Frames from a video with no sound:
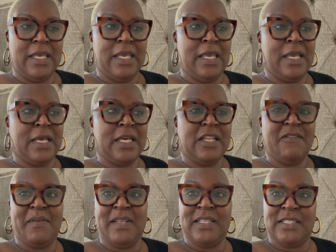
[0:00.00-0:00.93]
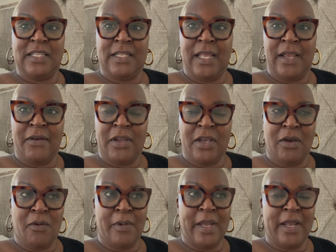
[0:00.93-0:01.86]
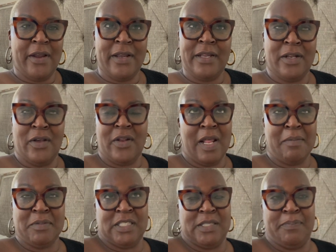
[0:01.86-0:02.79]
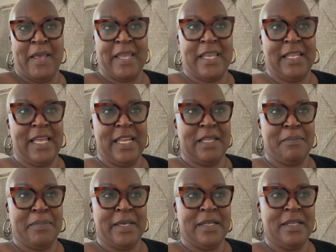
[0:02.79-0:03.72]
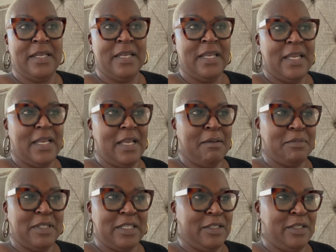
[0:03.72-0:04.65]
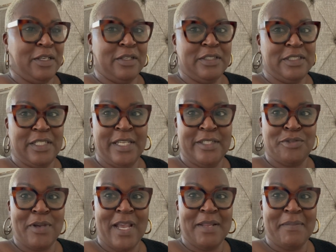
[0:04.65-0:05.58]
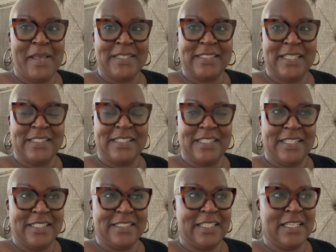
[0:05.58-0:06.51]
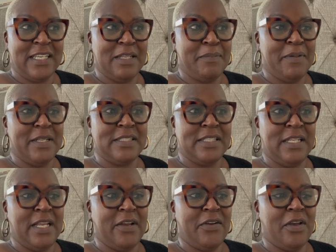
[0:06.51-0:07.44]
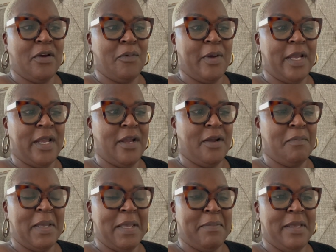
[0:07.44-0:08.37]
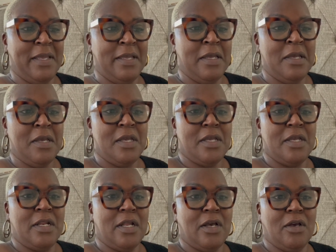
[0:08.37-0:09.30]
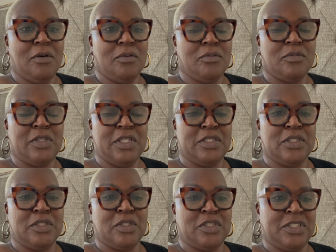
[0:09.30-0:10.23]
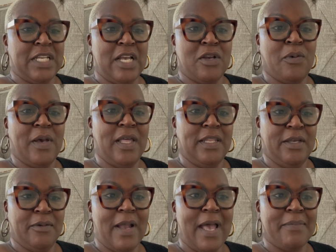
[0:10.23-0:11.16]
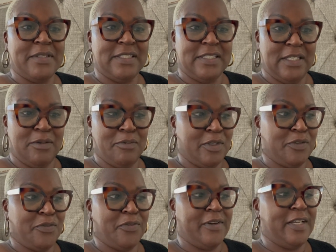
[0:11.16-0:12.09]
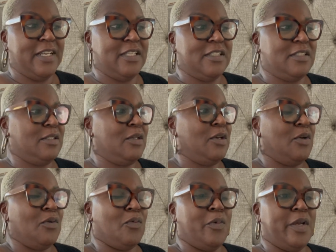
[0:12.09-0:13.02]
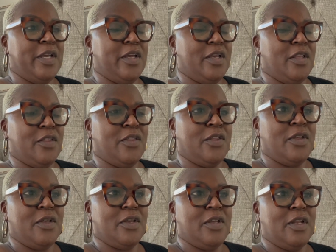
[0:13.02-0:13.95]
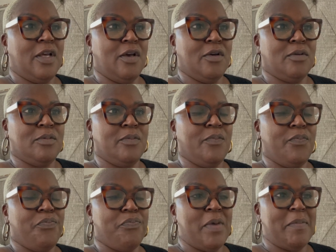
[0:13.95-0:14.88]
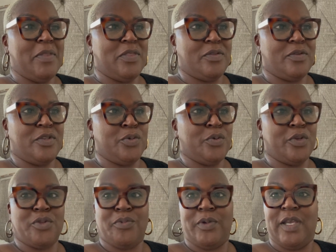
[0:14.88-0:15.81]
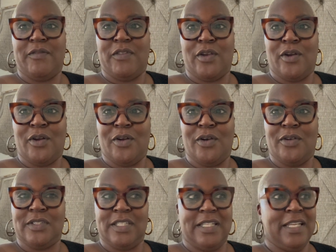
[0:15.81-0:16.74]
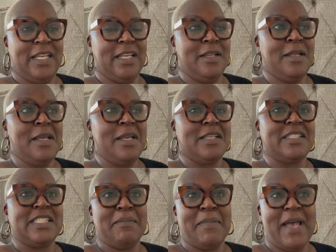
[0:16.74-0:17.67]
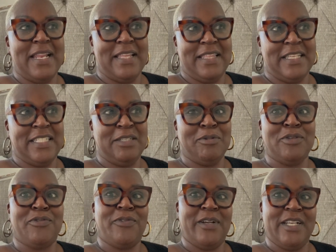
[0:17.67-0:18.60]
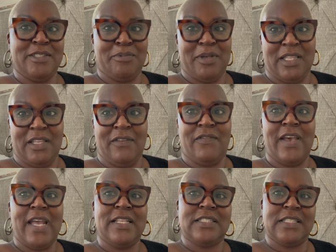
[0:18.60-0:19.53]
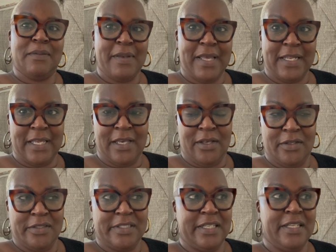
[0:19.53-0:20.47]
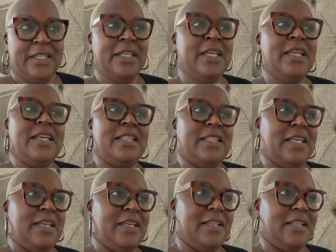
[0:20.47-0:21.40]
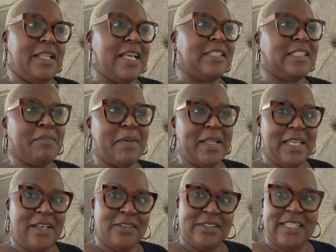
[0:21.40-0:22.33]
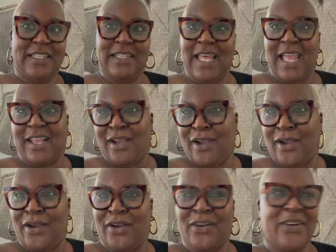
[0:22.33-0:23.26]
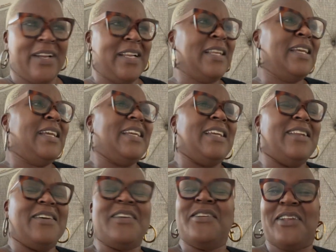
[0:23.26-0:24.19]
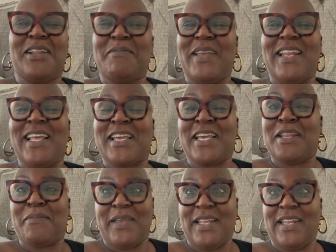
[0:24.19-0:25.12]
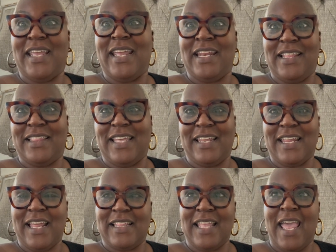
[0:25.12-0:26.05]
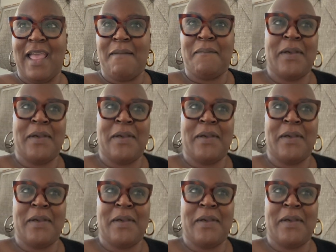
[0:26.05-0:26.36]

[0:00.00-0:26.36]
It could have been a scenario where, you know, and I'm just speculating, but I'm, you know, in trying to make sense of this, it could have been a scenario where maybe, you know, this Shanquella Robinson was friends with, you know, maybe two or three of the girls, and then somebody that she was friends with invited somebody else, and then that somebody else didn't like her, and you know what I mean? It could have been anything like that.